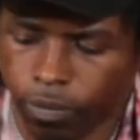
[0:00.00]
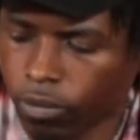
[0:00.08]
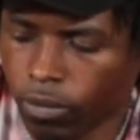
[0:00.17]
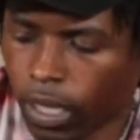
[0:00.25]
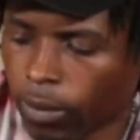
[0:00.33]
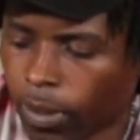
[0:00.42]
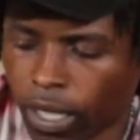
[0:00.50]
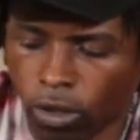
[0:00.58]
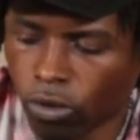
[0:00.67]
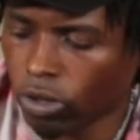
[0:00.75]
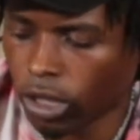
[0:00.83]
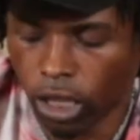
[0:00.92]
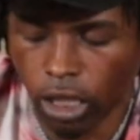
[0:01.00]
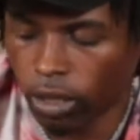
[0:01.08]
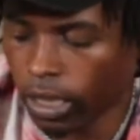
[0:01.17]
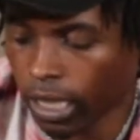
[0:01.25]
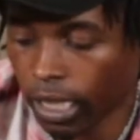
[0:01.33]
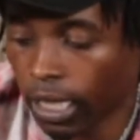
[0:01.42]
like my OG, he
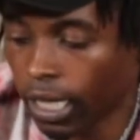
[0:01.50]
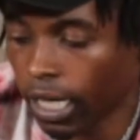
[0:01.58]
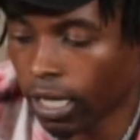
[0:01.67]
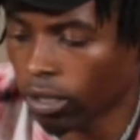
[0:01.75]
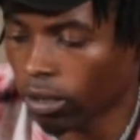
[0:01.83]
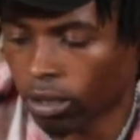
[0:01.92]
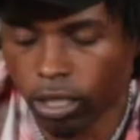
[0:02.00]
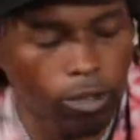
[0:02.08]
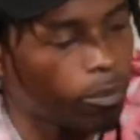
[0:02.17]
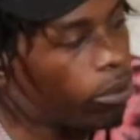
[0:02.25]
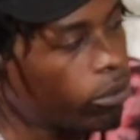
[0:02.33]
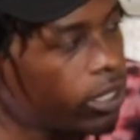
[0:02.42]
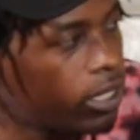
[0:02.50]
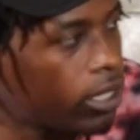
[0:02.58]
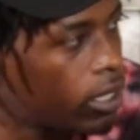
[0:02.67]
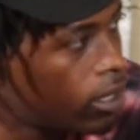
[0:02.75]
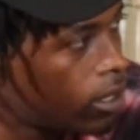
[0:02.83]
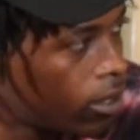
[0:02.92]
had a Caprice.
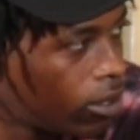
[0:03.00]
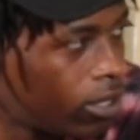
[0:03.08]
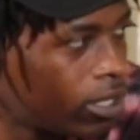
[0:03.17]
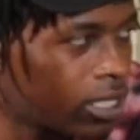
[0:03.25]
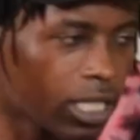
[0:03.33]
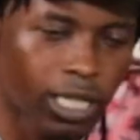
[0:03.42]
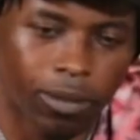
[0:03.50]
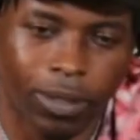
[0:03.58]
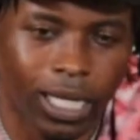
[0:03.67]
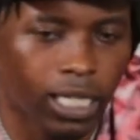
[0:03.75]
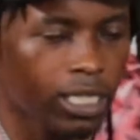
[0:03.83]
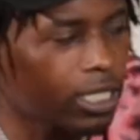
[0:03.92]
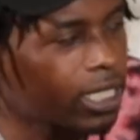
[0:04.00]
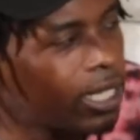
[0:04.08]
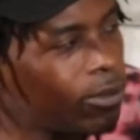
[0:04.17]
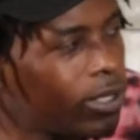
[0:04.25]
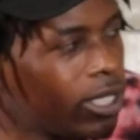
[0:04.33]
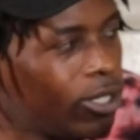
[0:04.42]
You know what I'm saying? Back in the day
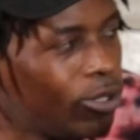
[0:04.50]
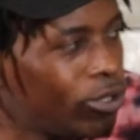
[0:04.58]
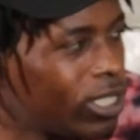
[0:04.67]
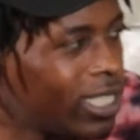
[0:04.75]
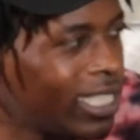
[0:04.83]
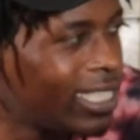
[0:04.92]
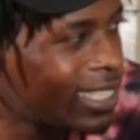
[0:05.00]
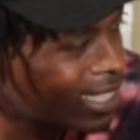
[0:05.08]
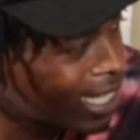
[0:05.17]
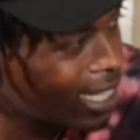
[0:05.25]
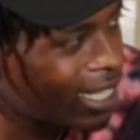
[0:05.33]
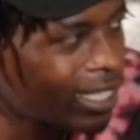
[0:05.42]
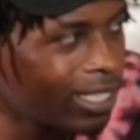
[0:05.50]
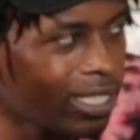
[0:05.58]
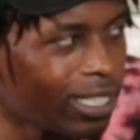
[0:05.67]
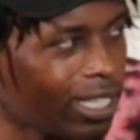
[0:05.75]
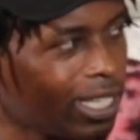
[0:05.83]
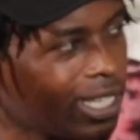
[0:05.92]
with the Gucci inside.
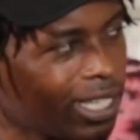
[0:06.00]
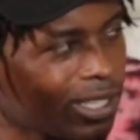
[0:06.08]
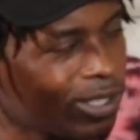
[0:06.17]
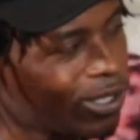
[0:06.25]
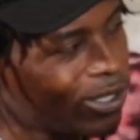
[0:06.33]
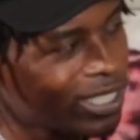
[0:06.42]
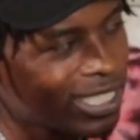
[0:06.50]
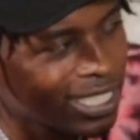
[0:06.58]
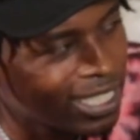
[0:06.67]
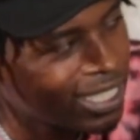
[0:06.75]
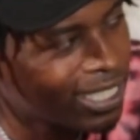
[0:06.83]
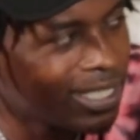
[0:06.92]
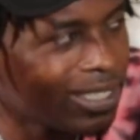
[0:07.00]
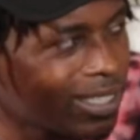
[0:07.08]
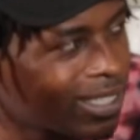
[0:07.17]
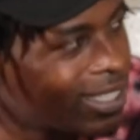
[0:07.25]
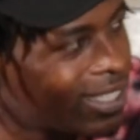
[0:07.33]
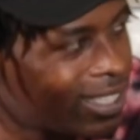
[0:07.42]
You know what I'm saying?
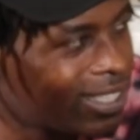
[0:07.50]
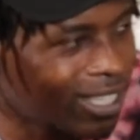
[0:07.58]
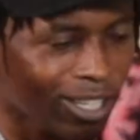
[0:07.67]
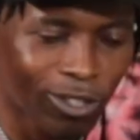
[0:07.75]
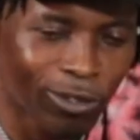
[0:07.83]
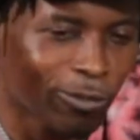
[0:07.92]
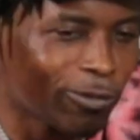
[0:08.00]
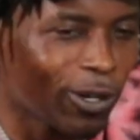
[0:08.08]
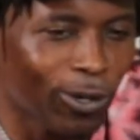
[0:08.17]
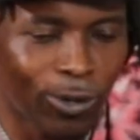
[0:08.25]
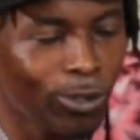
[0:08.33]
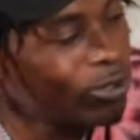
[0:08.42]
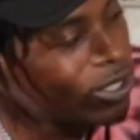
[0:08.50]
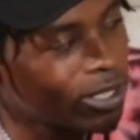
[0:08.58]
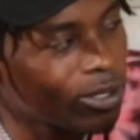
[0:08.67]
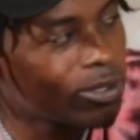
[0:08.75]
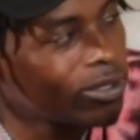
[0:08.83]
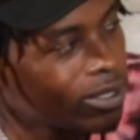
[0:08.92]
On the fold.
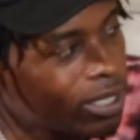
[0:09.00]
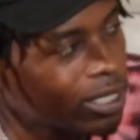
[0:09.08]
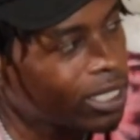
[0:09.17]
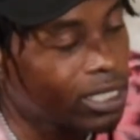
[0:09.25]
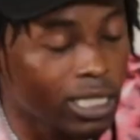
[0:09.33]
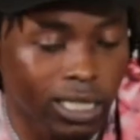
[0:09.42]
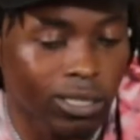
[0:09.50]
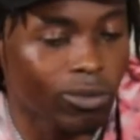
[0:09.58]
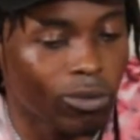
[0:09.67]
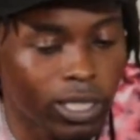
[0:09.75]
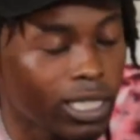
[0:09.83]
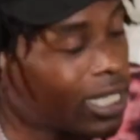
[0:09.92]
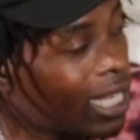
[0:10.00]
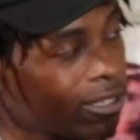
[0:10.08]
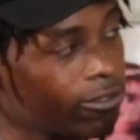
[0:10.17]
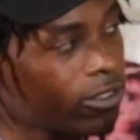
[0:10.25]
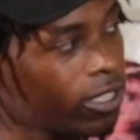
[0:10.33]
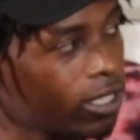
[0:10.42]
So it's just a way of life
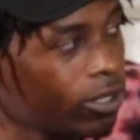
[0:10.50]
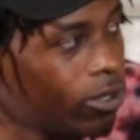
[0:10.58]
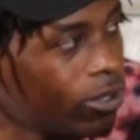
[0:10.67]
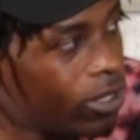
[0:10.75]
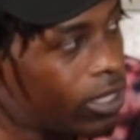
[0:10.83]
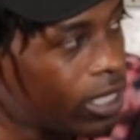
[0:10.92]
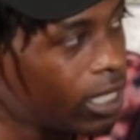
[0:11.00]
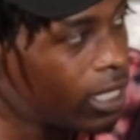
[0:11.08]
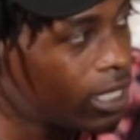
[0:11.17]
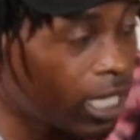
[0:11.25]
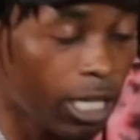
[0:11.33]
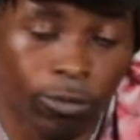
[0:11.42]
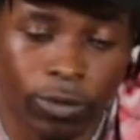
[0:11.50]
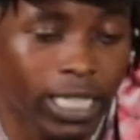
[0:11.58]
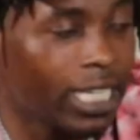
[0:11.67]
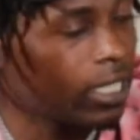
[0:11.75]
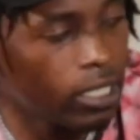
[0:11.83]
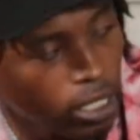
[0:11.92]
for us, you know what I'm saying? Every
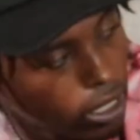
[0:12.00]
day.